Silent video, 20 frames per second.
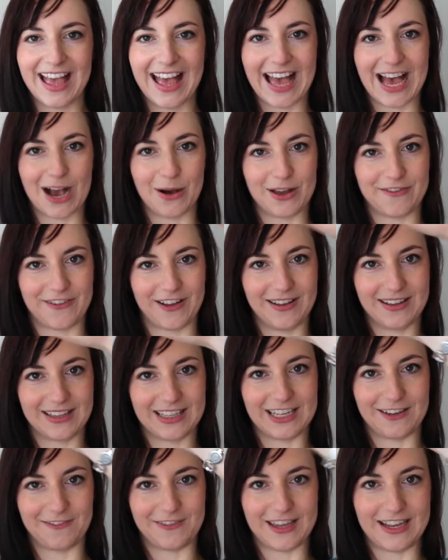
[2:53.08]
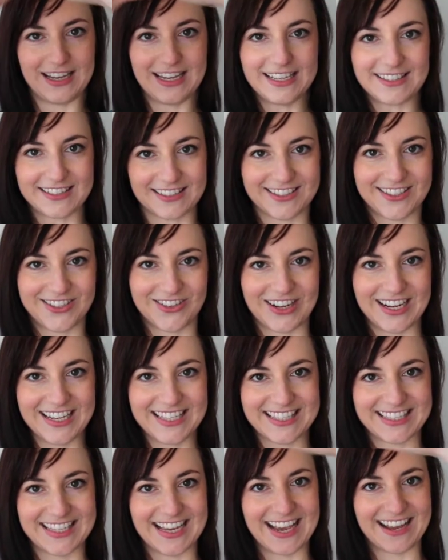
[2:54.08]
However, if there is a
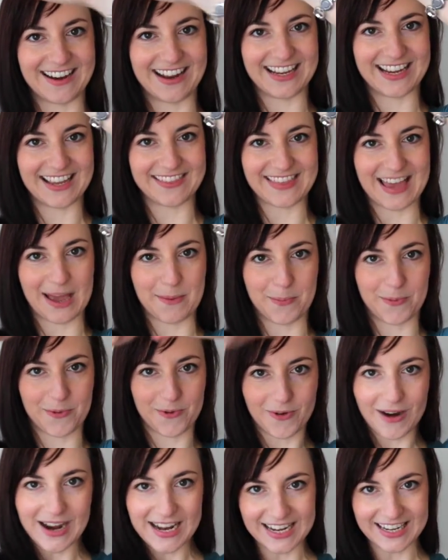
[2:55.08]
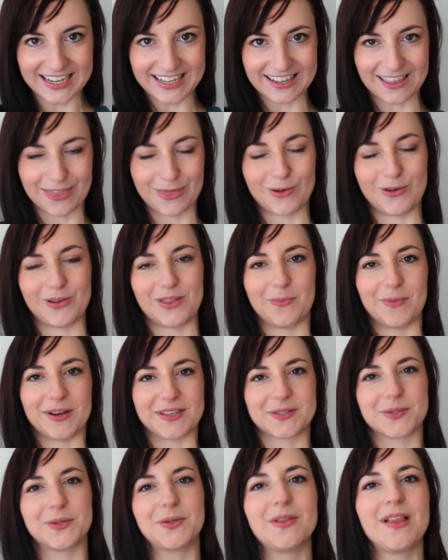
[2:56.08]
stress and I get that break through the
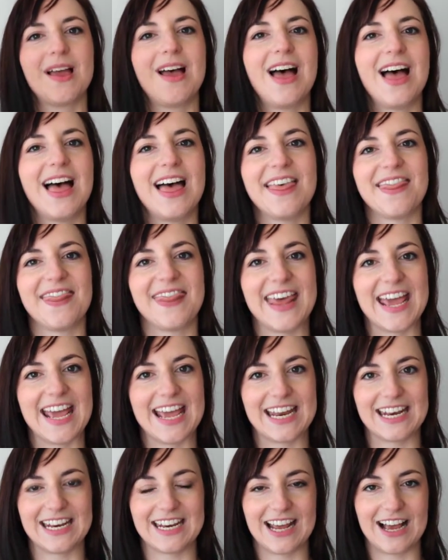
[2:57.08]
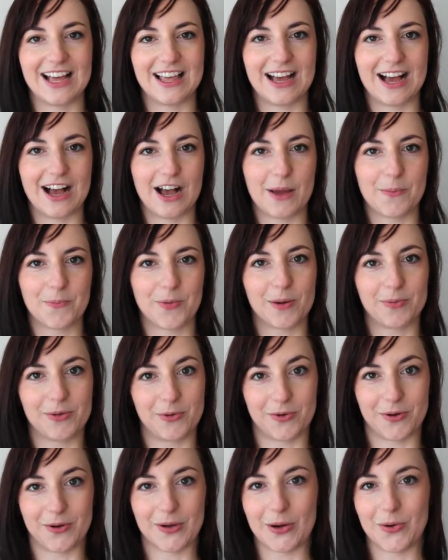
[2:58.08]
muscle, then I'm probably
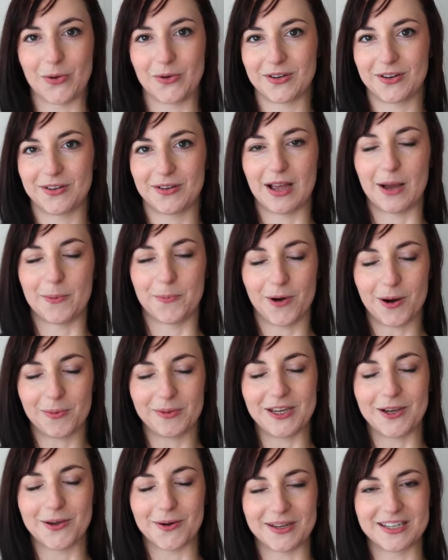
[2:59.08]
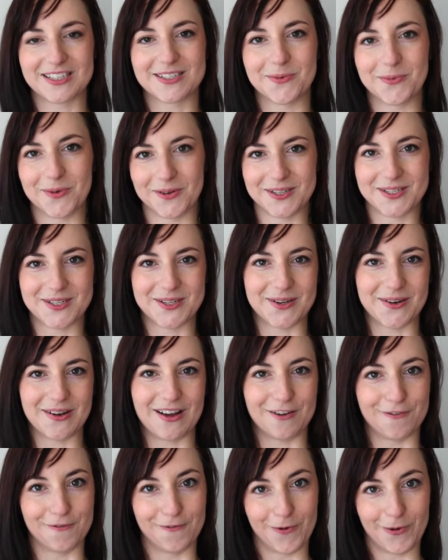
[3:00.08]
going to want to
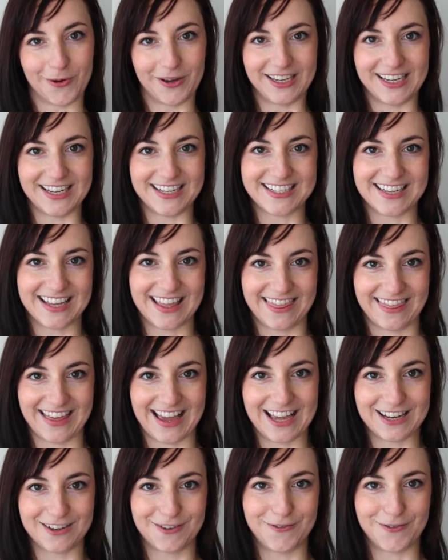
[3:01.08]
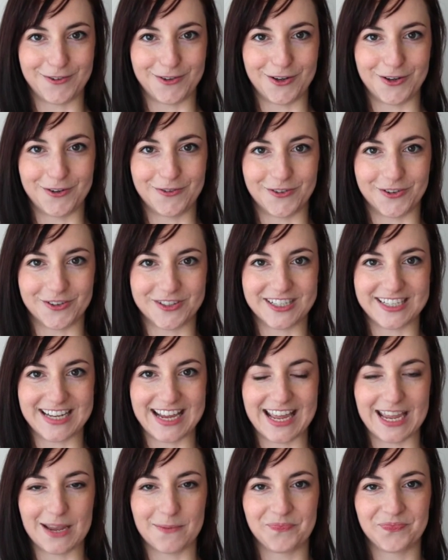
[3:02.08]
avoid that food for
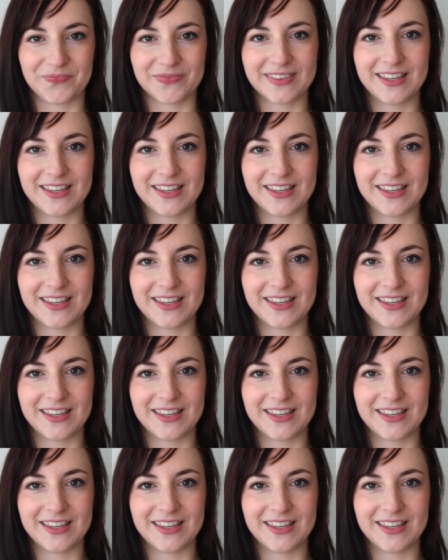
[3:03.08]
today.